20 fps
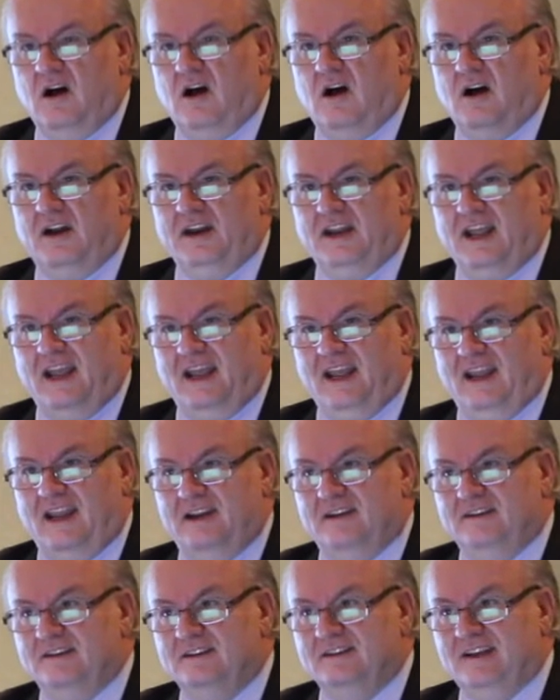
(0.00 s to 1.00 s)
on
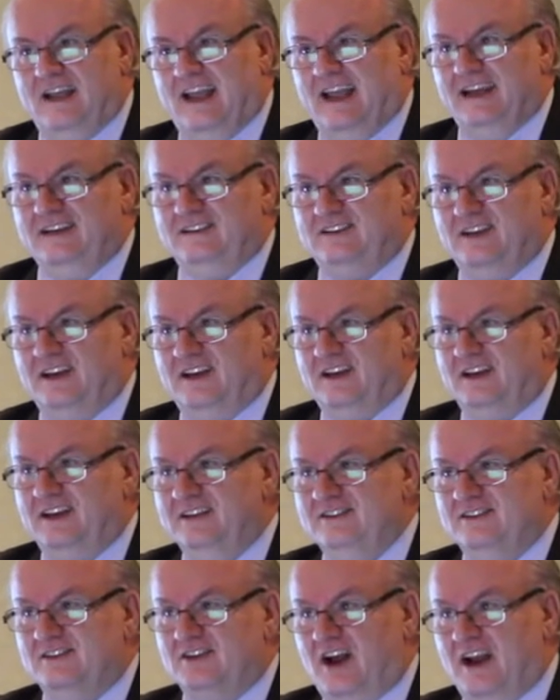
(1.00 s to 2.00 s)
a ASIC
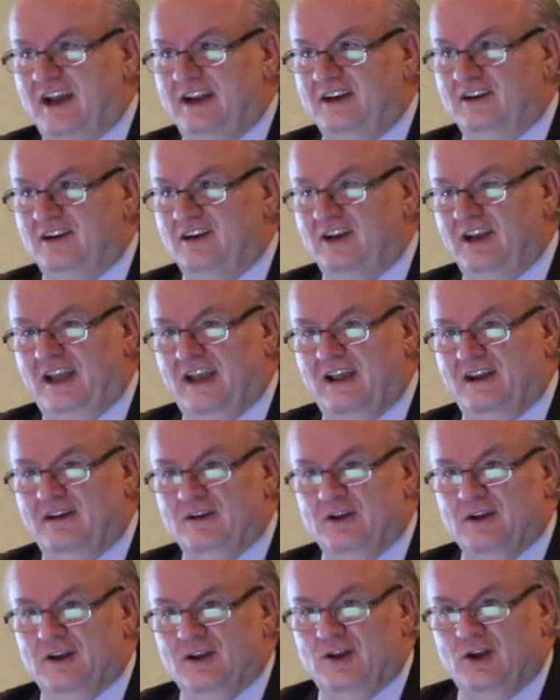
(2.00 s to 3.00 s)
inside
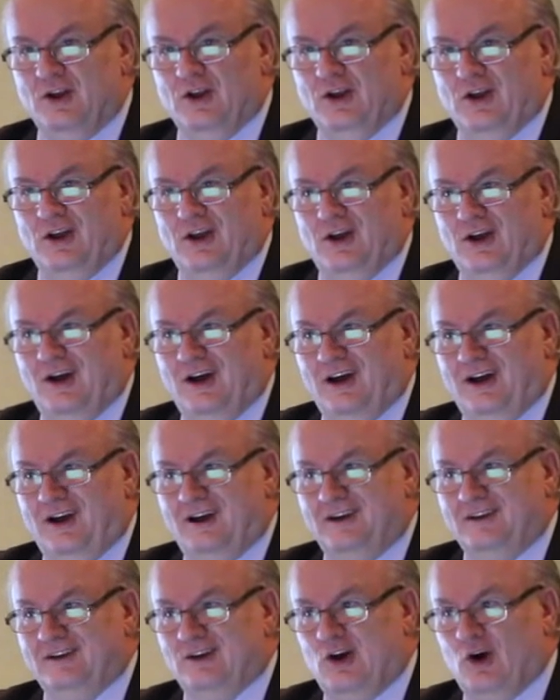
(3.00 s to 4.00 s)
a
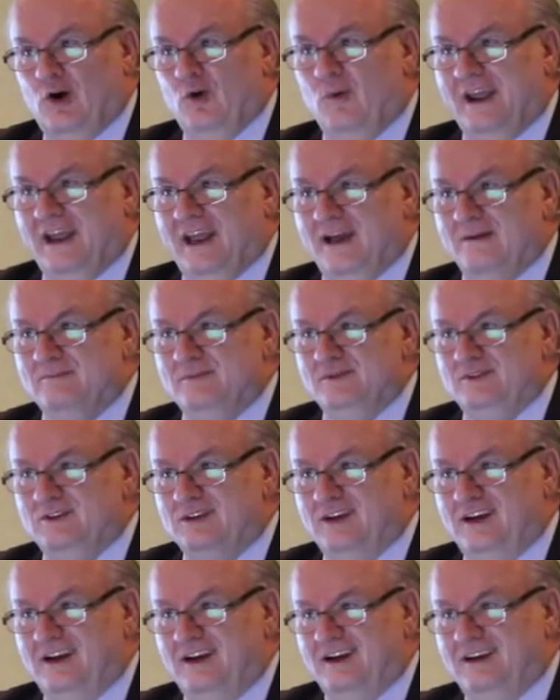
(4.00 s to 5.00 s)

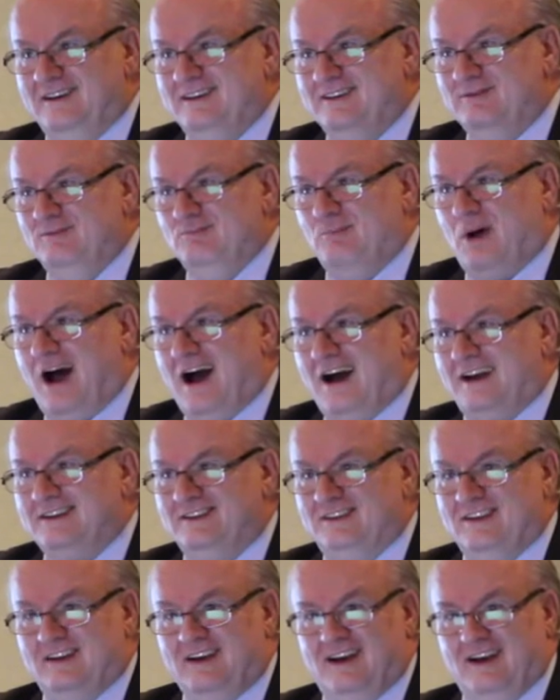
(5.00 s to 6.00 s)
OEM's
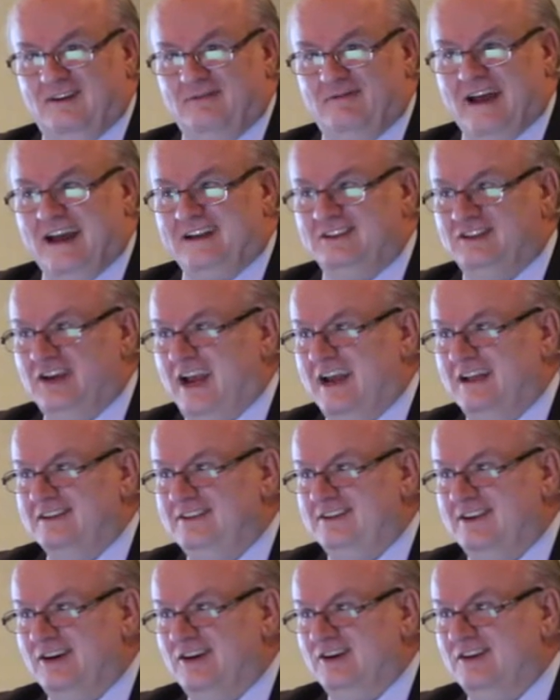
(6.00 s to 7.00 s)
box, fat
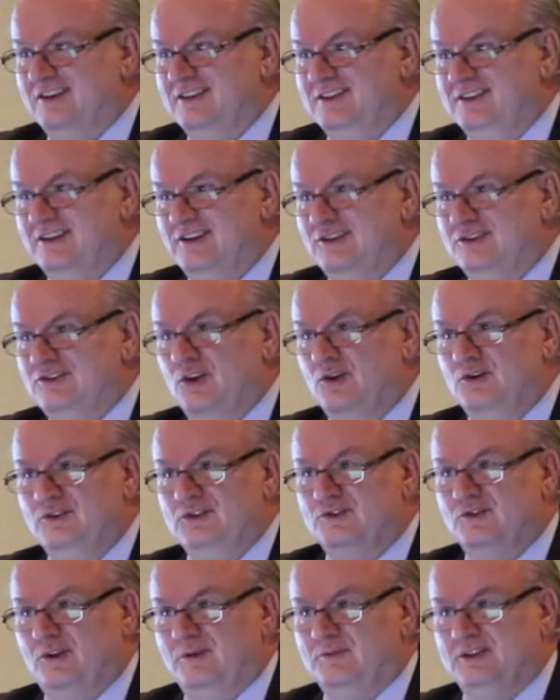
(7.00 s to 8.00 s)
chance there's no
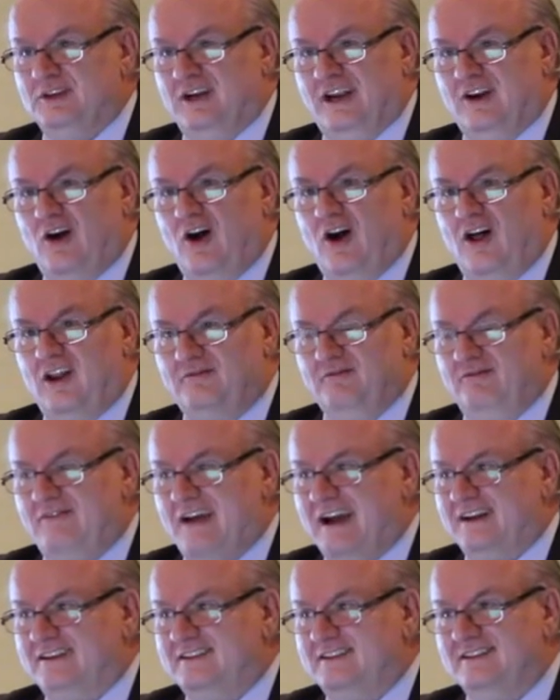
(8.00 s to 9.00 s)
description at all. In
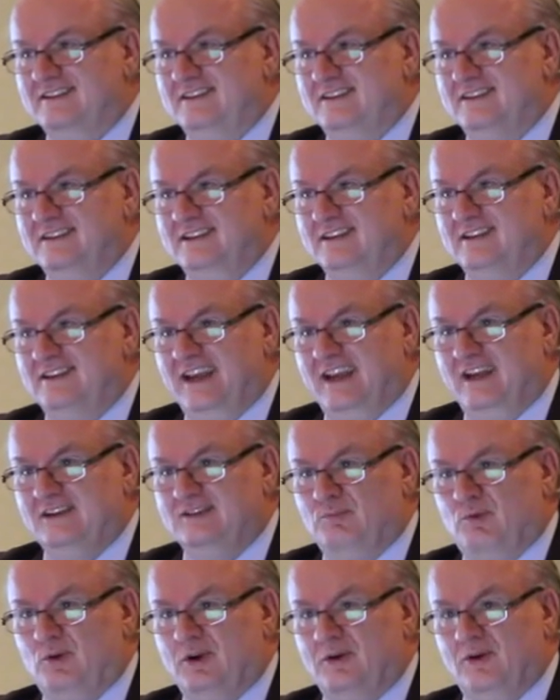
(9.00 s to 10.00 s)
fact, the thing
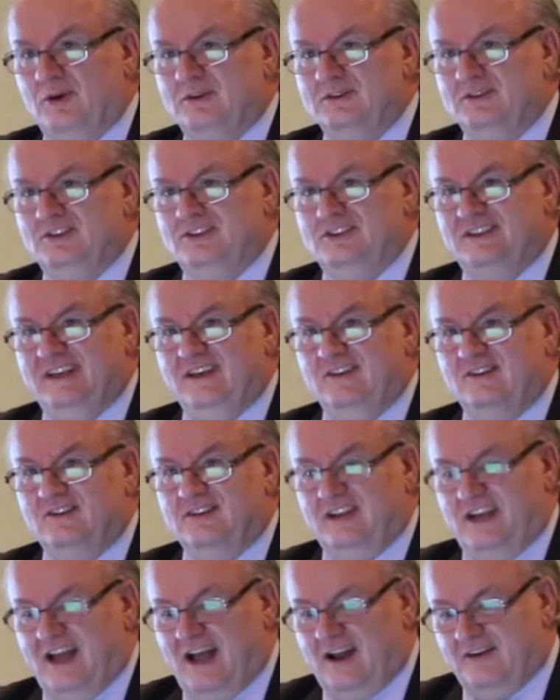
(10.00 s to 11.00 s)
is pretty much
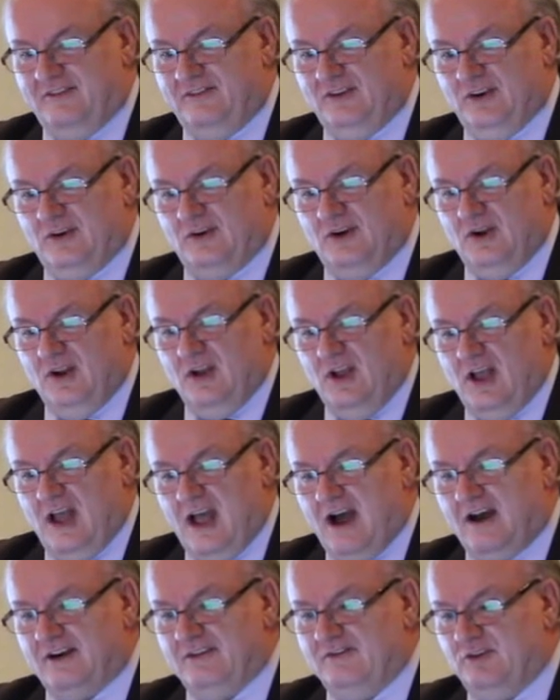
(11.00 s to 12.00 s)
sealed and out
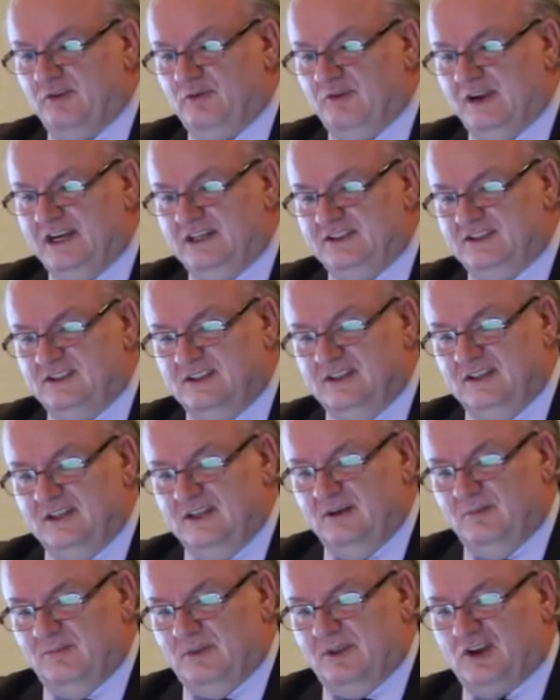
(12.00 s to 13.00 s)
of your reach.
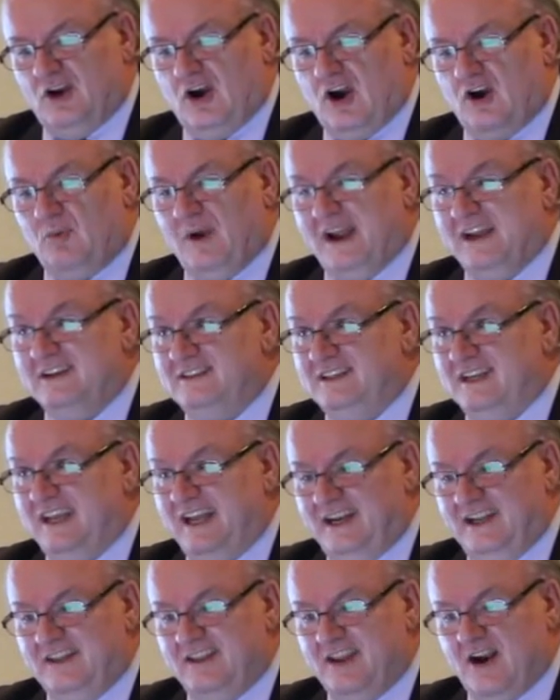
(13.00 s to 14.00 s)
But there are ways to
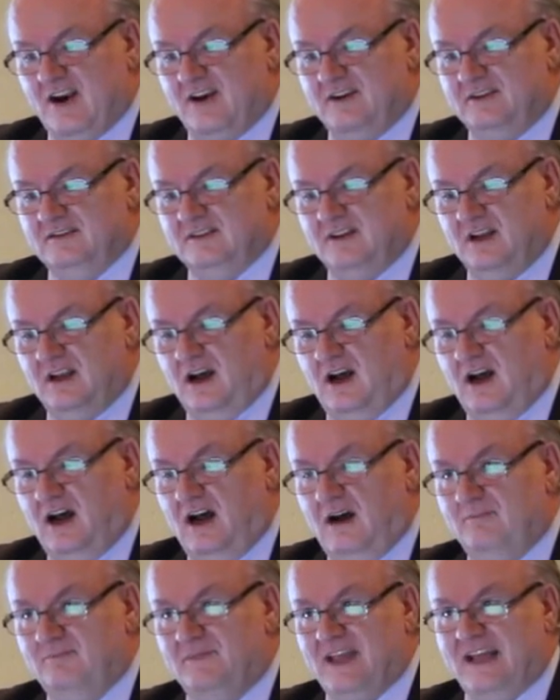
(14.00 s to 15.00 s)
get in there.
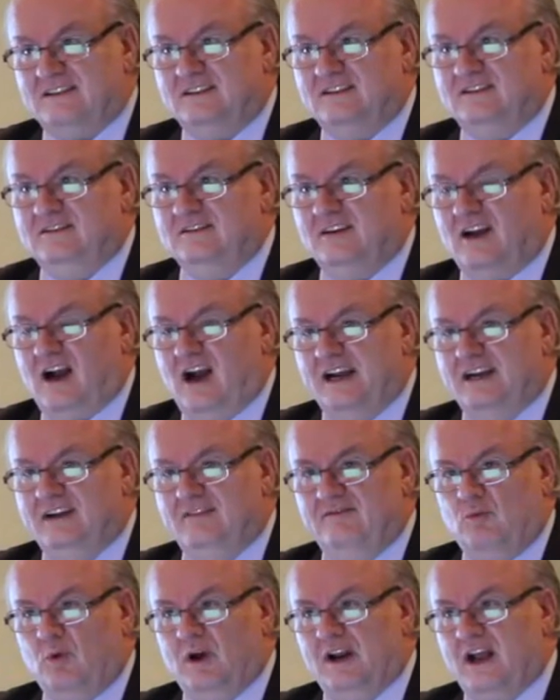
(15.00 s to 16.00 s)
That's kind
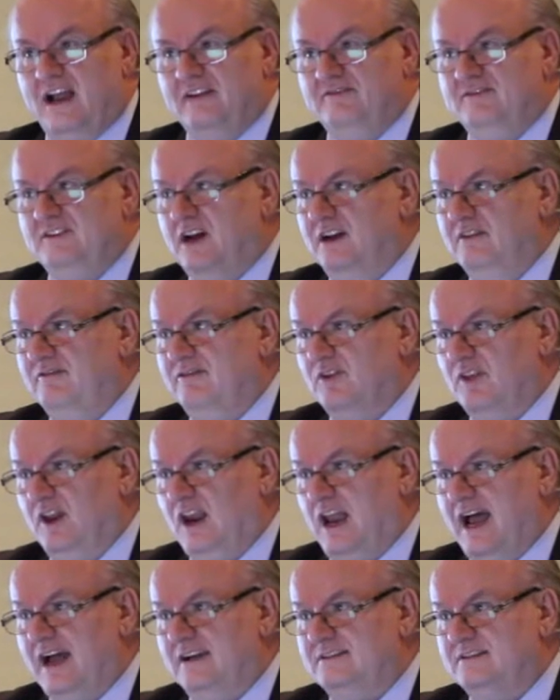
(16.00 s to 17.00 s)
of what I've done for
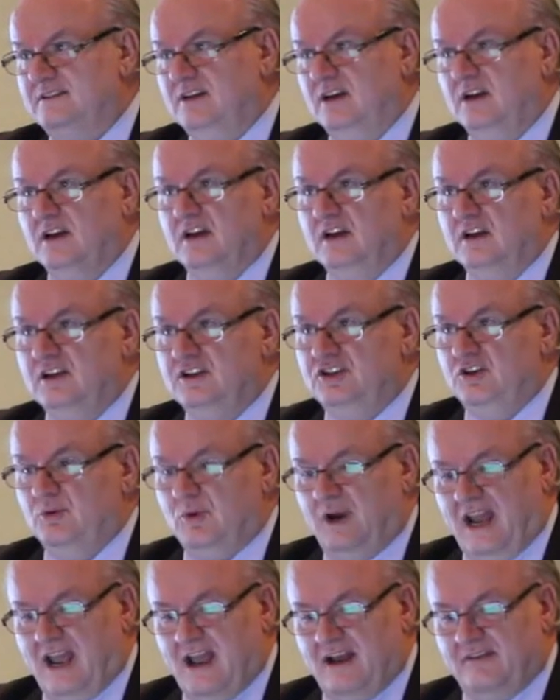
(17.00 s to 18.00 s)
the last
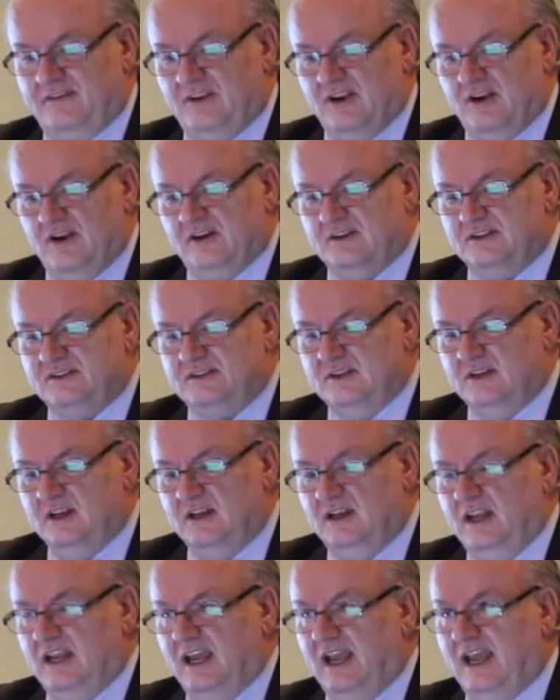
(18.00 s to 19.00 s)
2.5 years,
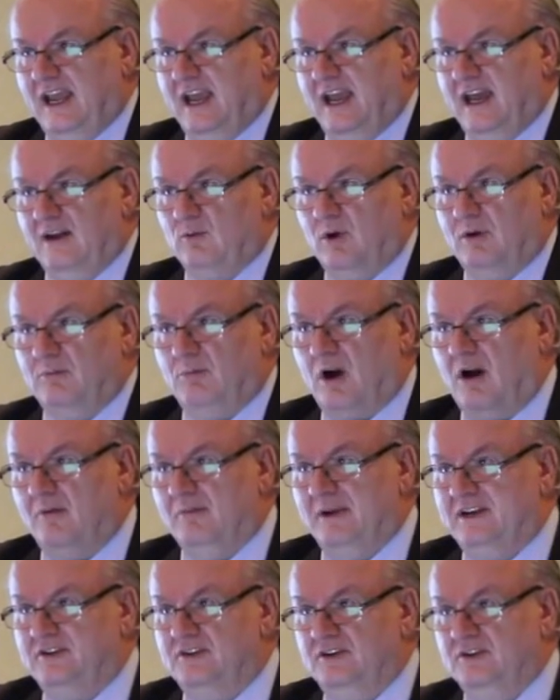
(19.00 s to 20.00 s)
and what
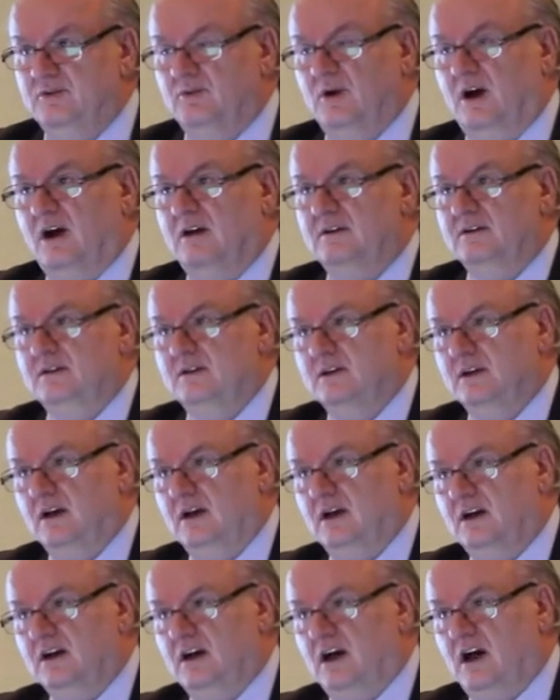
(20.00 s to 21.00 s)
brought me to
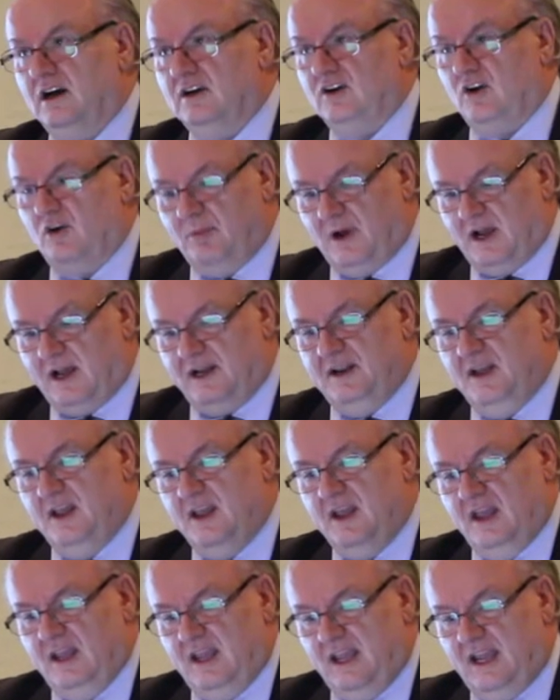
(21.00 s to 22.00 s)
Gobad
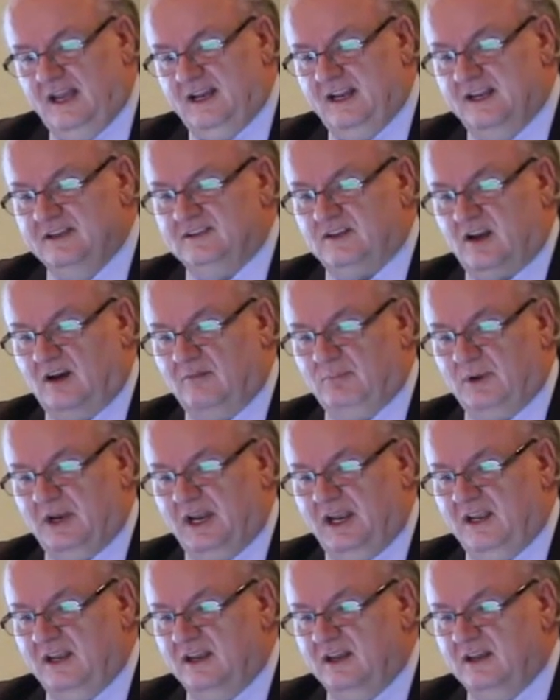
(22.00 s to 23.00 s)
and his
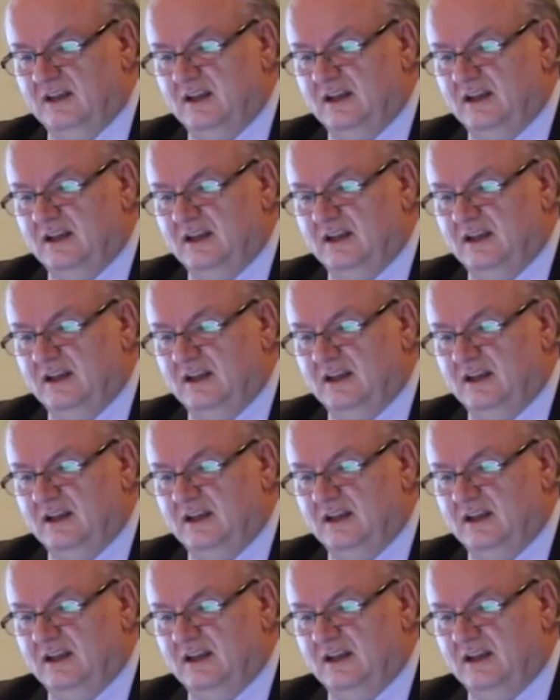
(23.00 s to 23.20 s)
company.